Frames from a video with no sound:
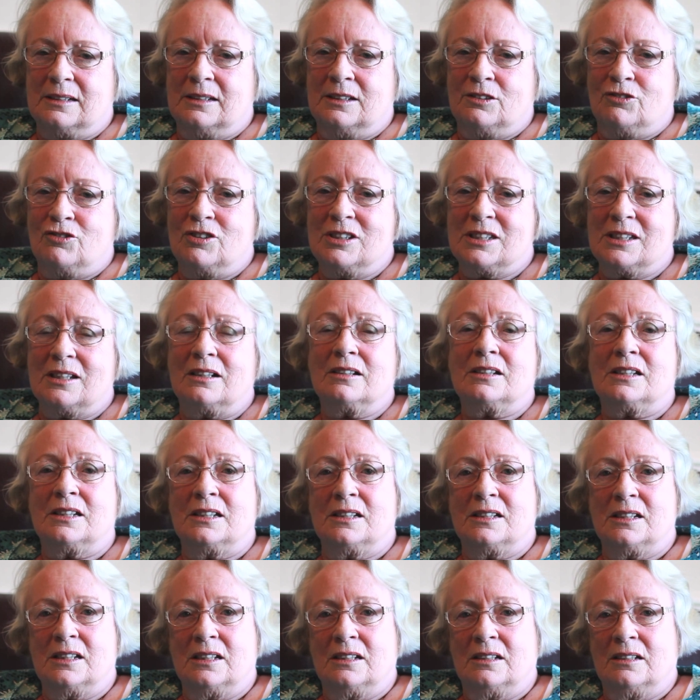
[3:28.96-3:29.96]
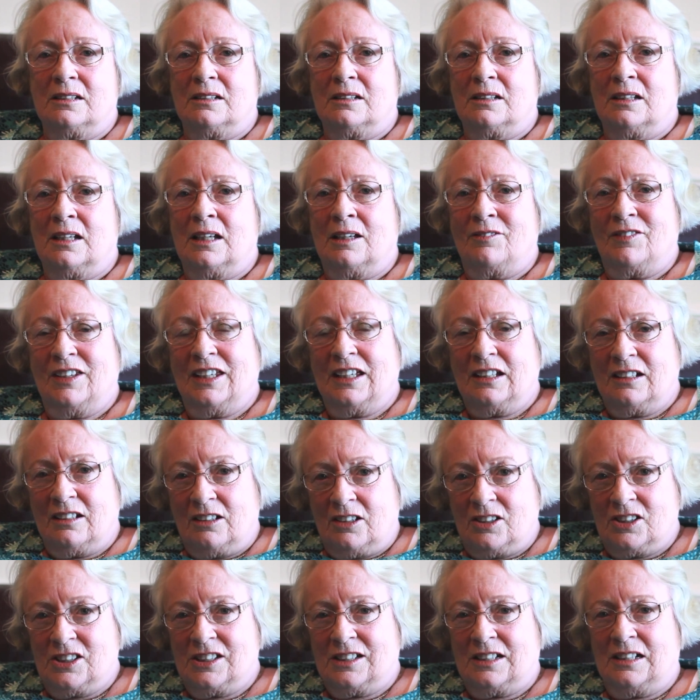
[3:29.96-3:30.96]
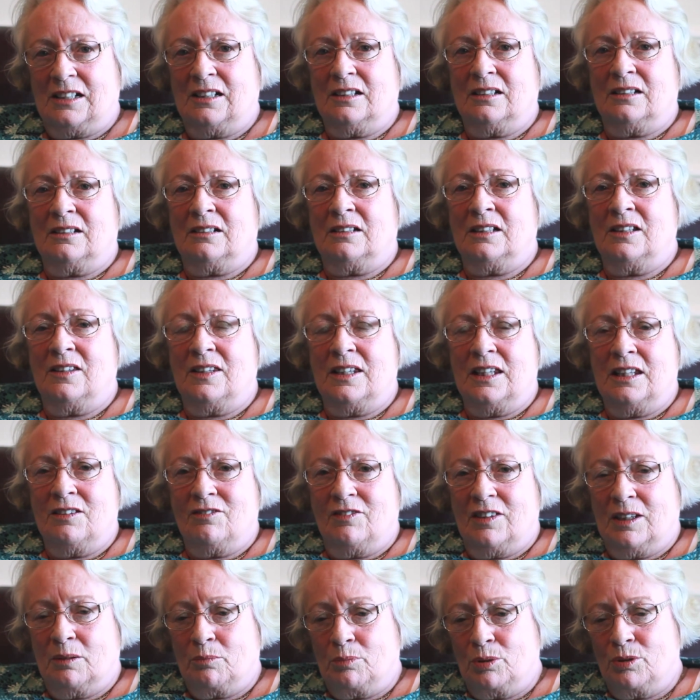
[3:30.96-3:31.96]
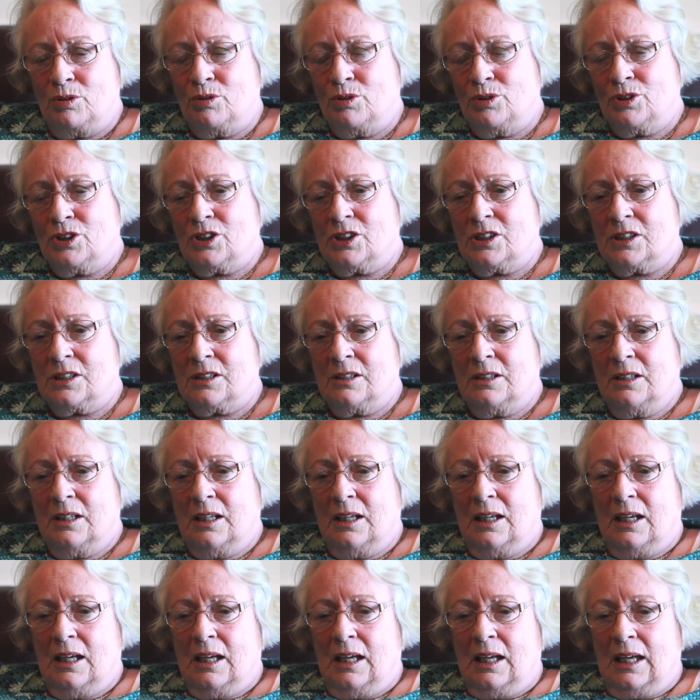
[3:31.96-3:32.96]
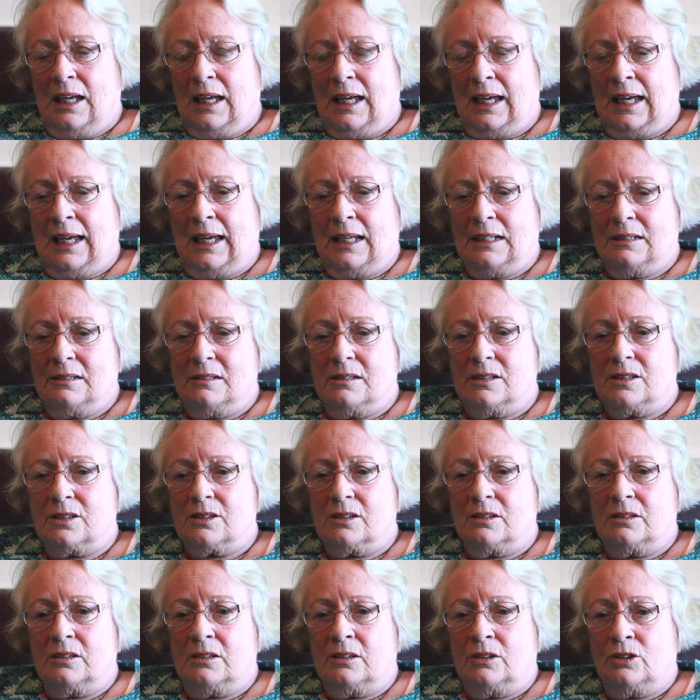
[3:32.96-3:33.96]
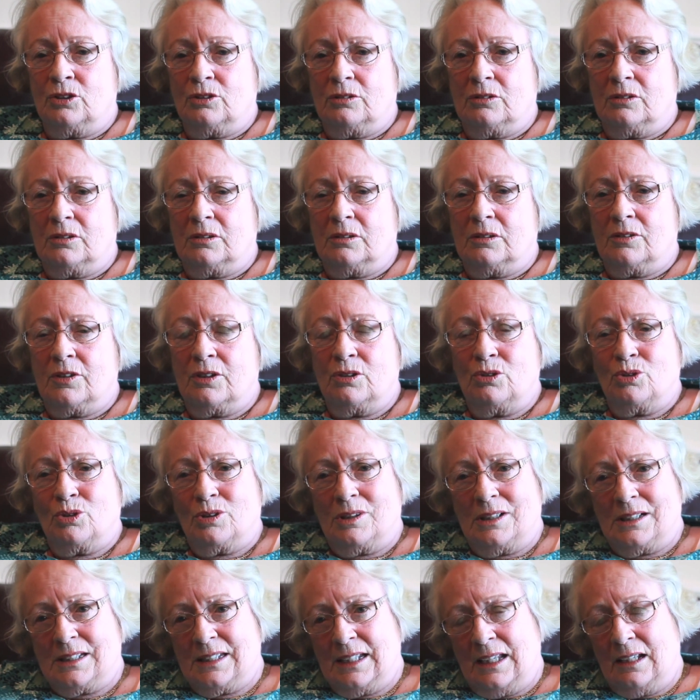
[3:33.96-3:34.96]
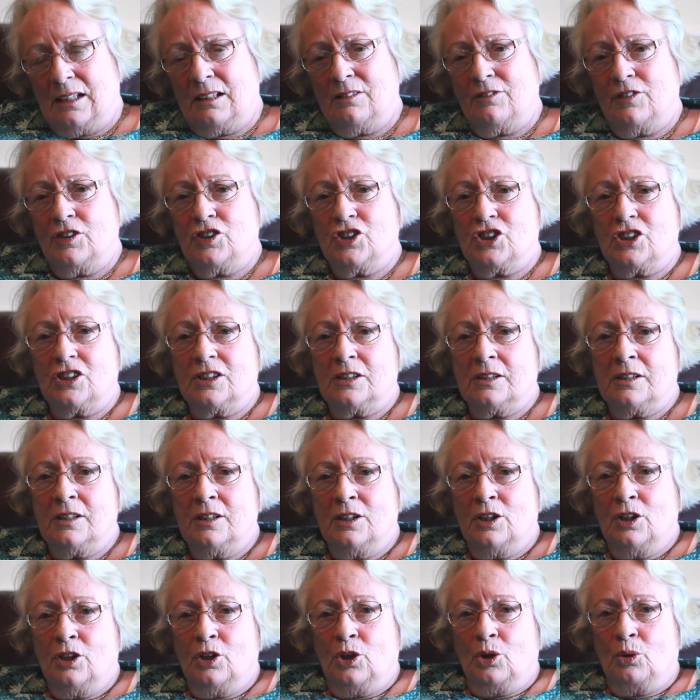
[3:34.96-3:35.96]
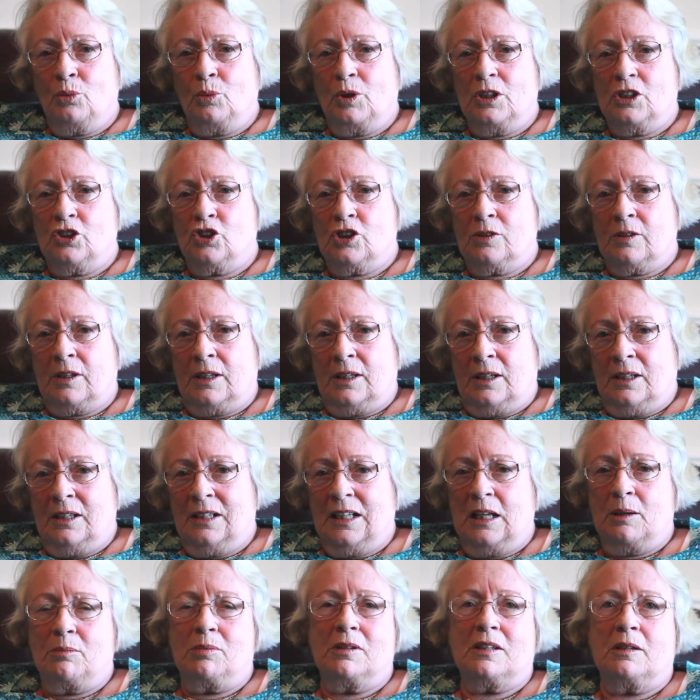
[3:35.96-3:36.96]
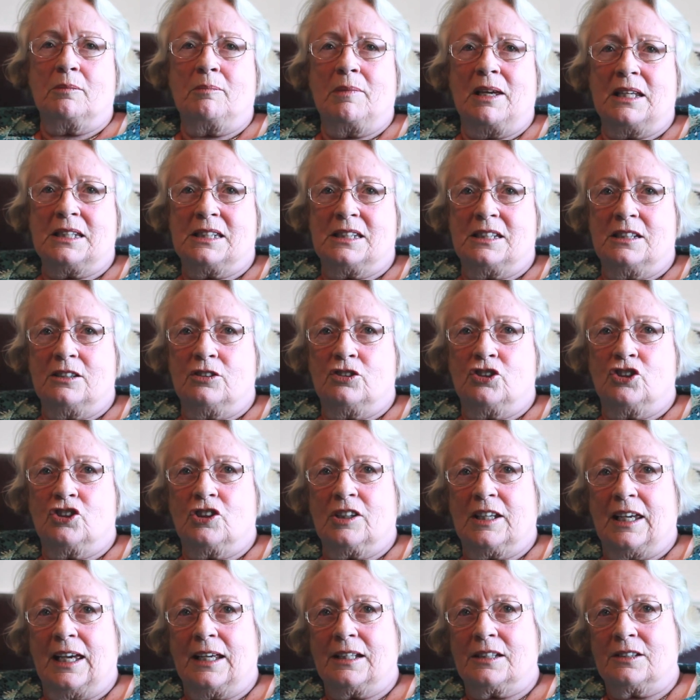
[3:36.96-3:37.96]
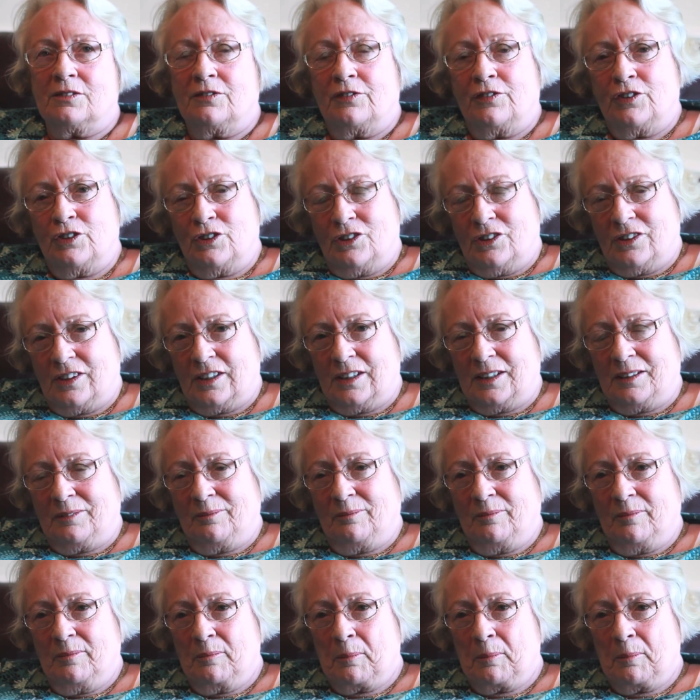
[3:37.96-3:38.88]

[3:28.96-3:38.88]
It resulted in having an article in the Evening Post and on the local television, which enabled the message to get further.